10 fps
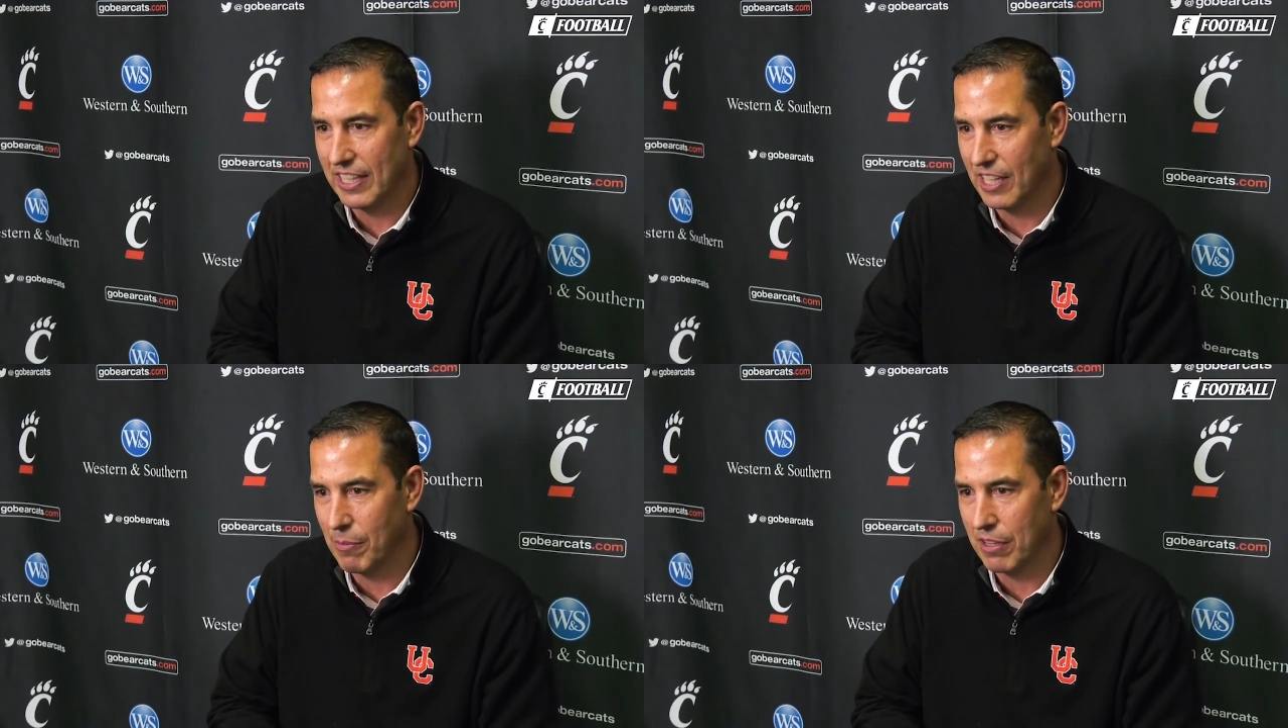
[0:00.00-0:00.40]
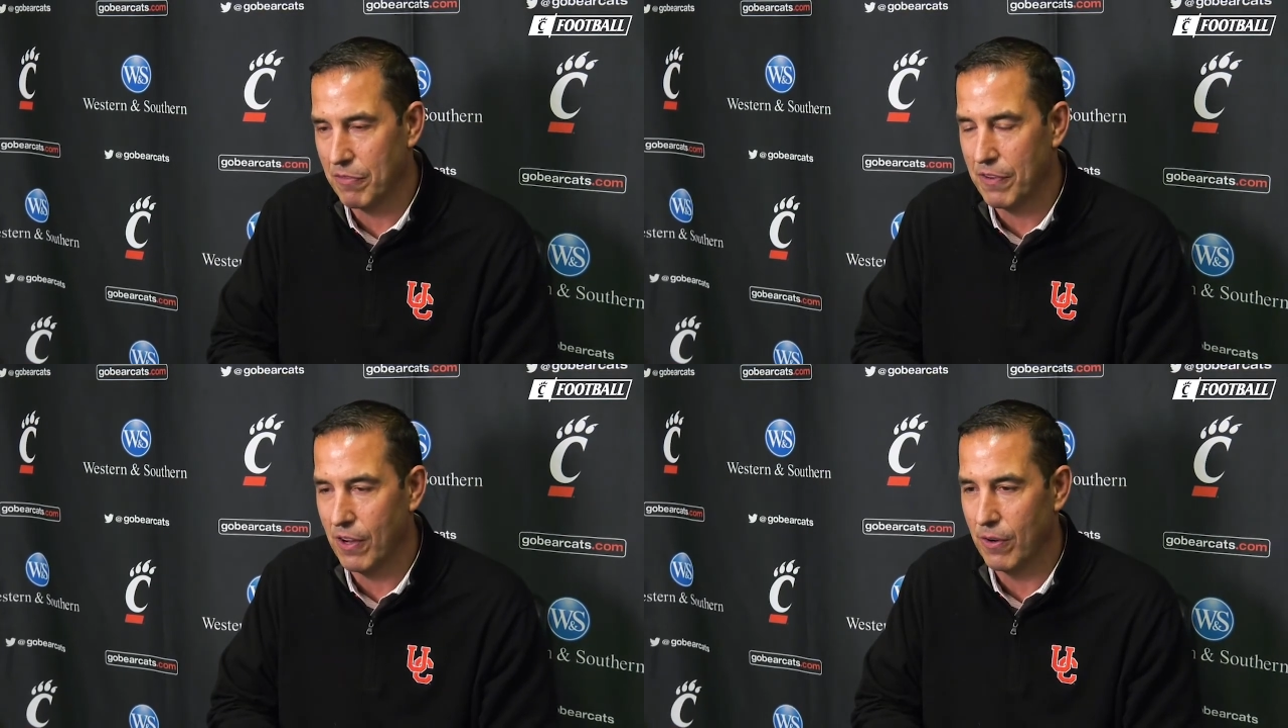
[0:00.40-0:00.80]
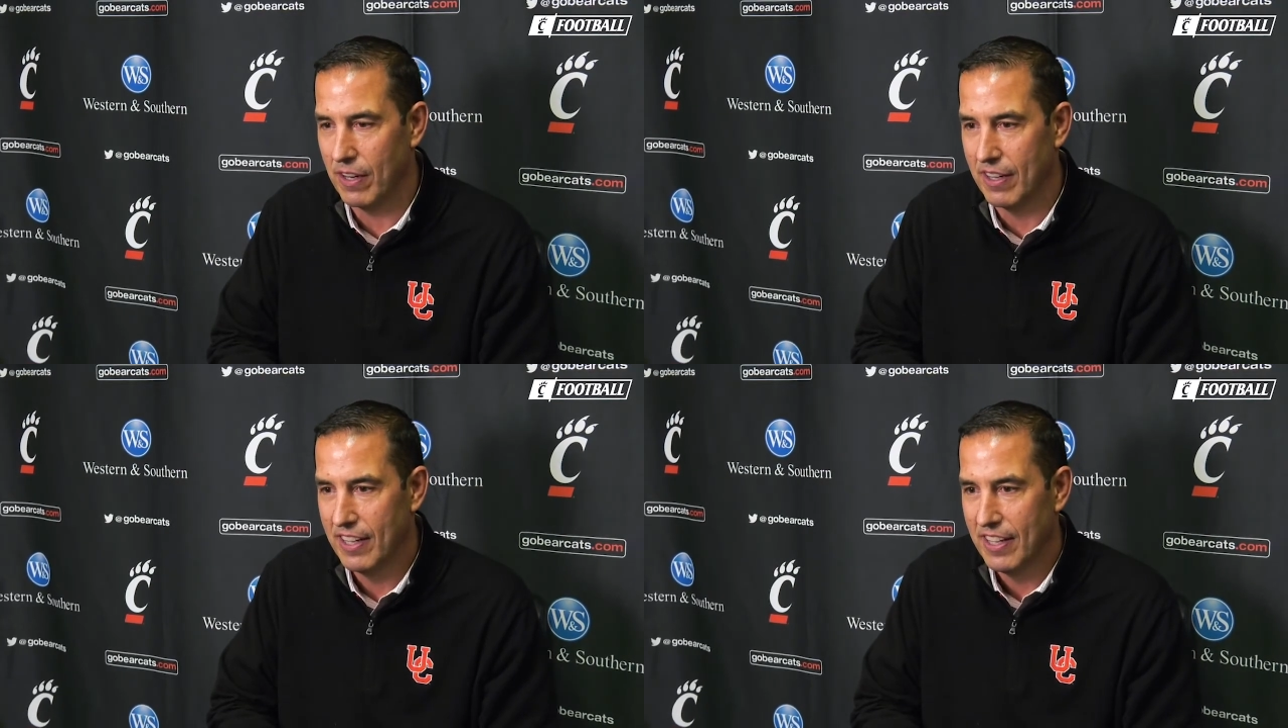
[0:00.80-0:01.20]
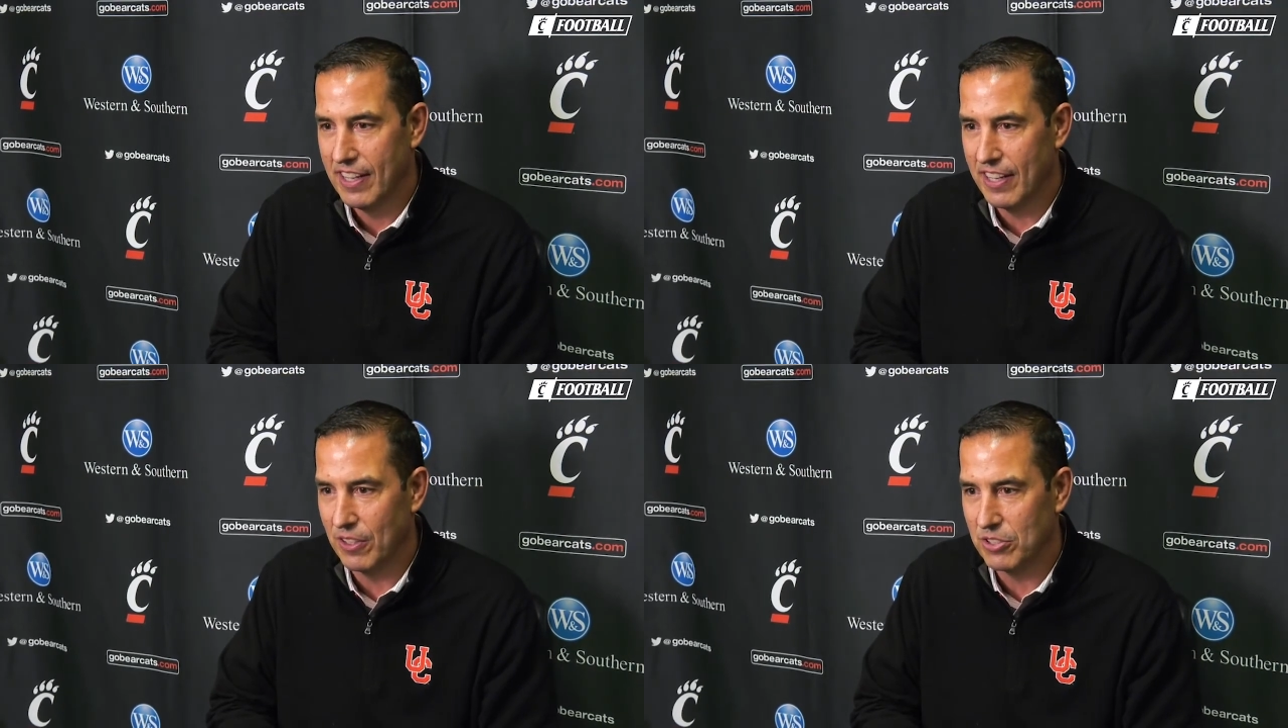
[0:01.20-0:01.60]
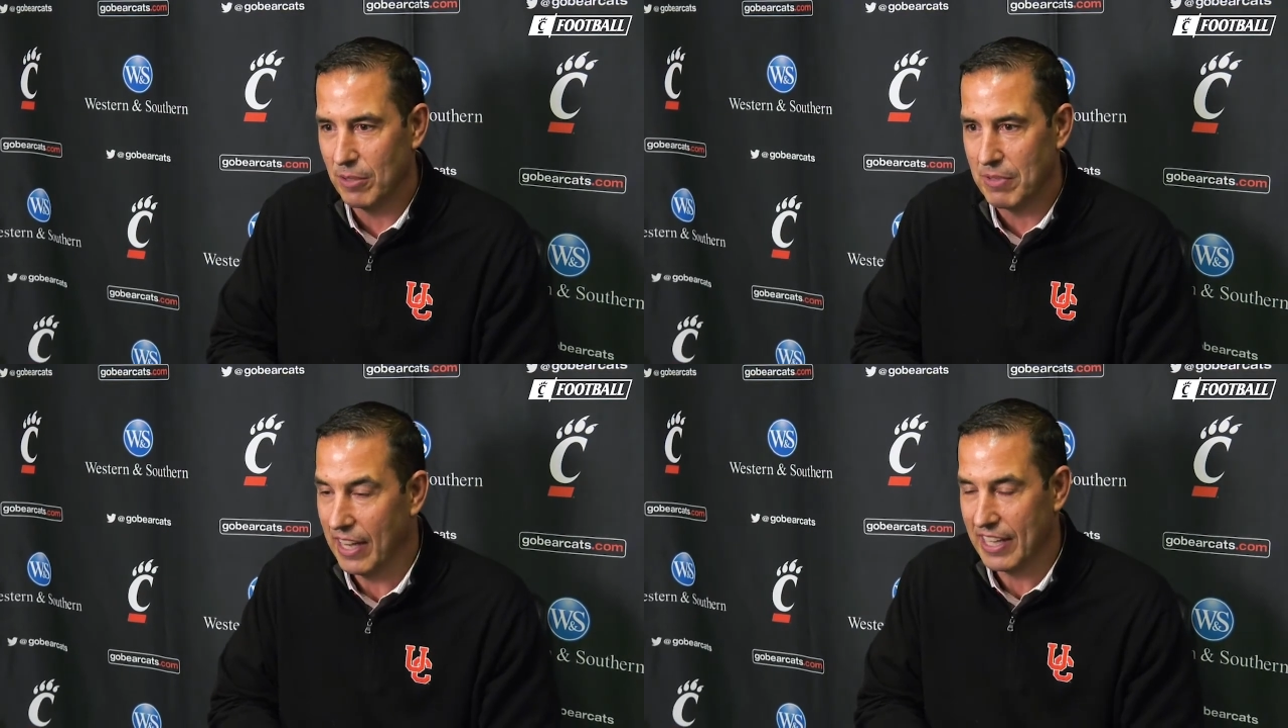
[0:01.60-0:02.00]
and get them on the phone, and, you know,
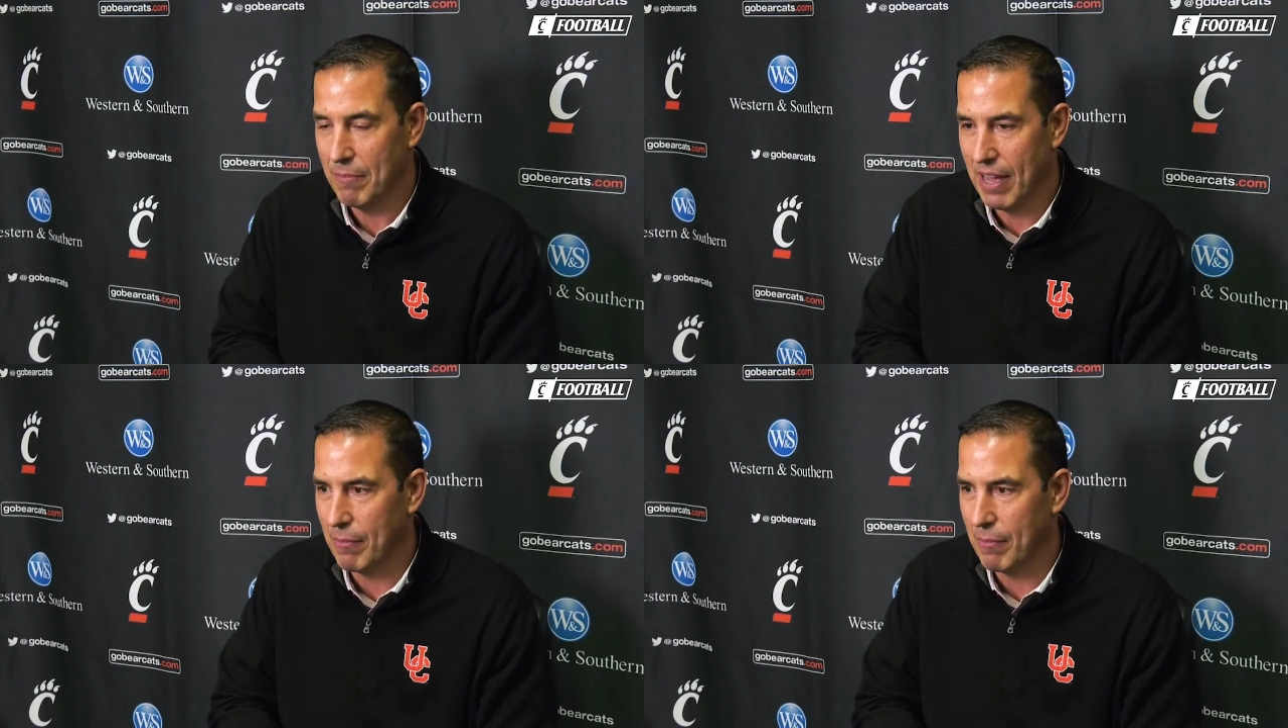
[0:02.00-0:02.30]
sometimes I get mad.